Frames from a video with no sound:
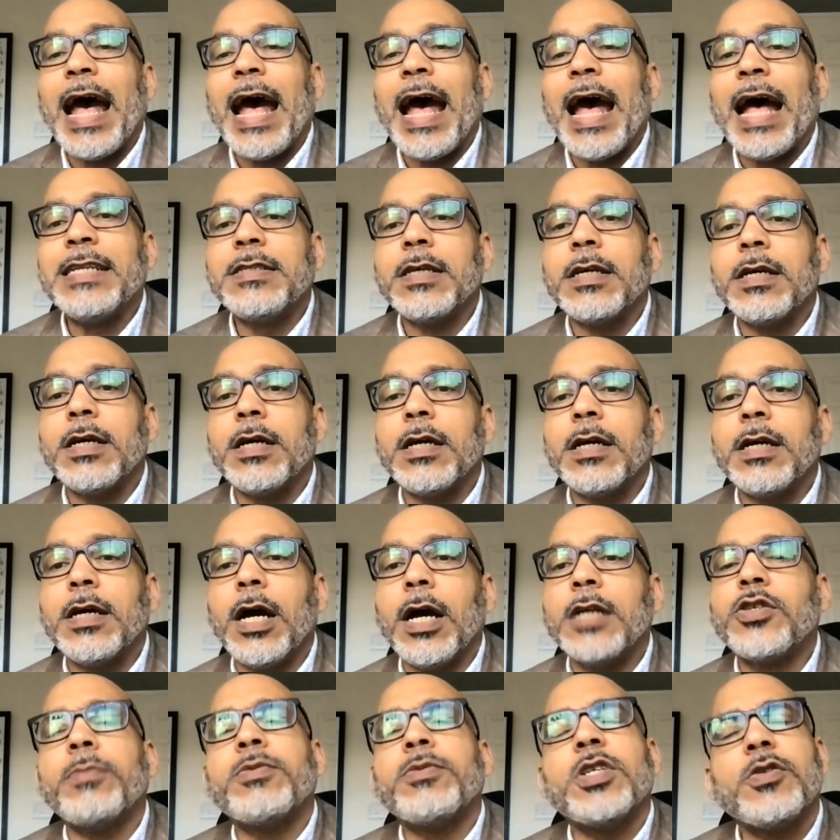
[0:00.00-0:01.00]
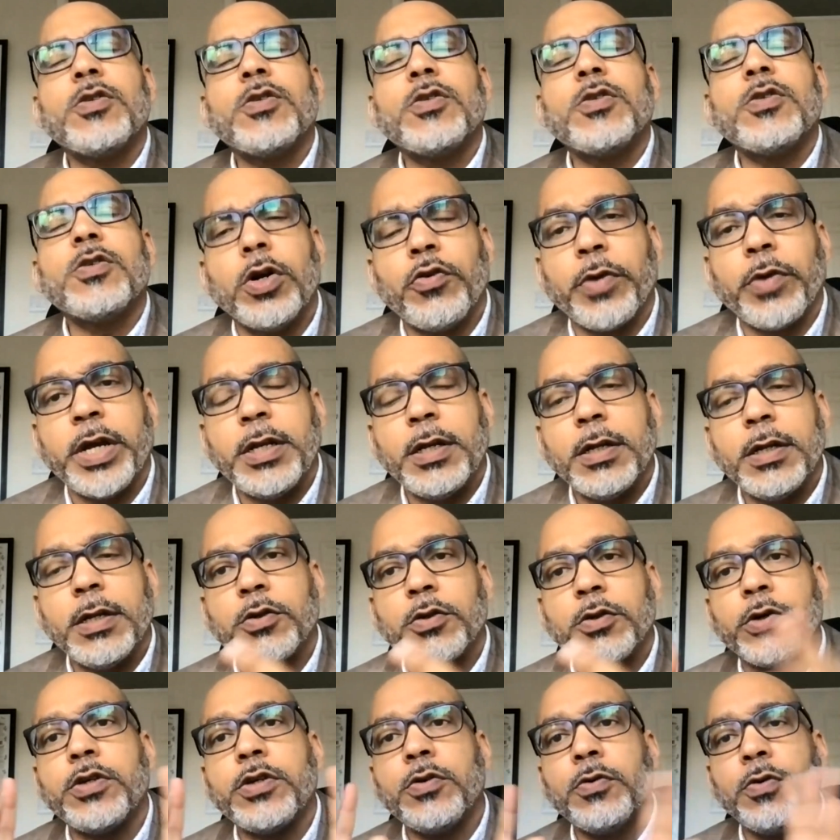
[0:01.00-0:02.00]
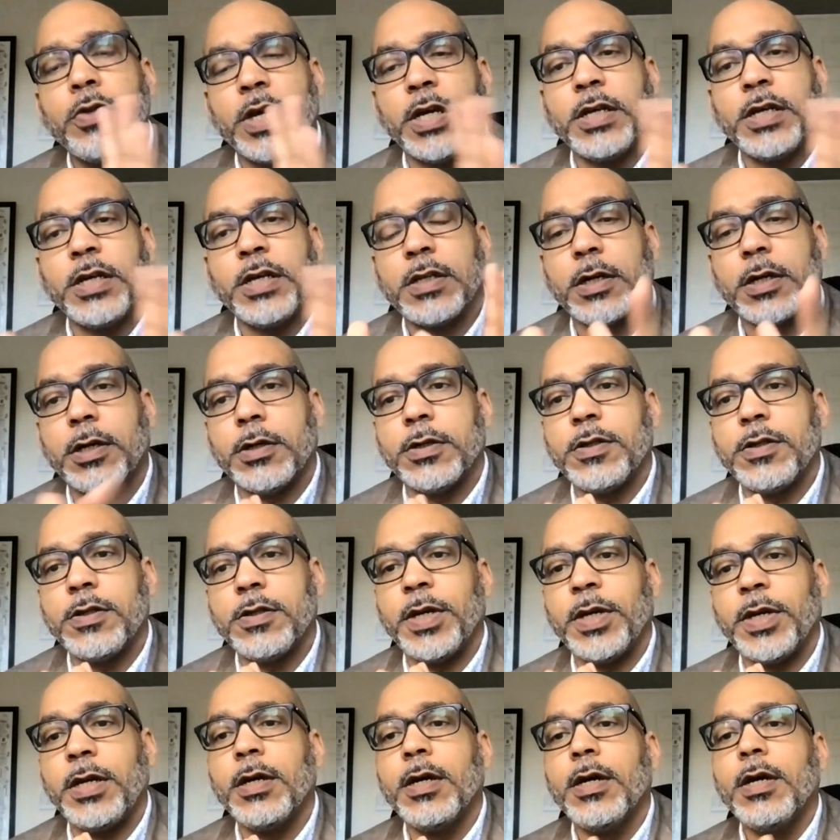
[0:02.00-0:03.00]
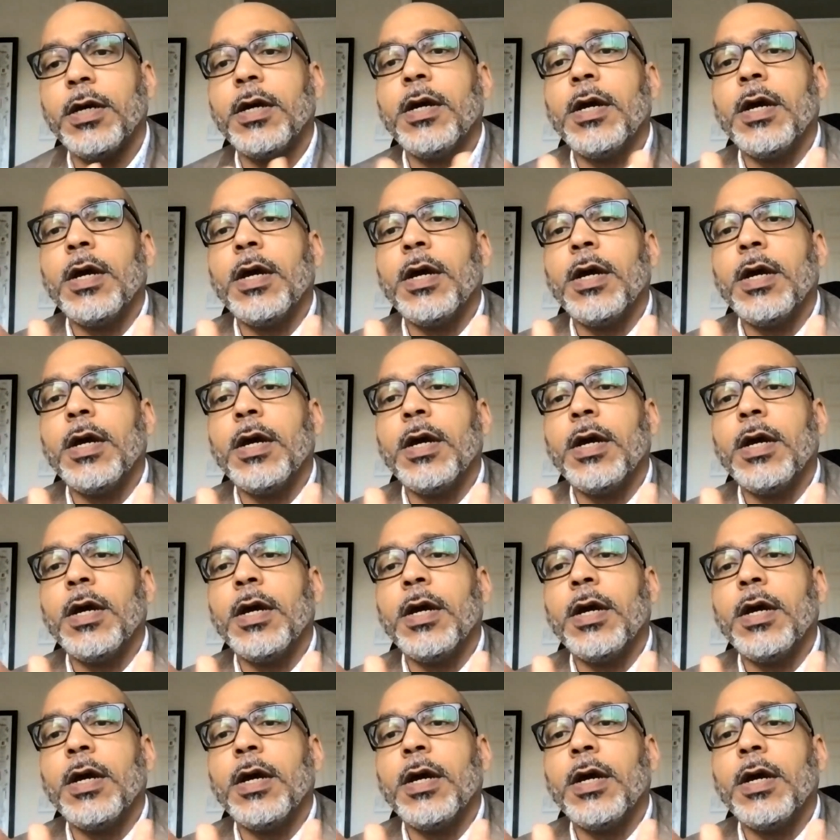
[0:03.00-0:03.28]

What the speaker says: And so I'm just wondering, so there are two things that occurred to me.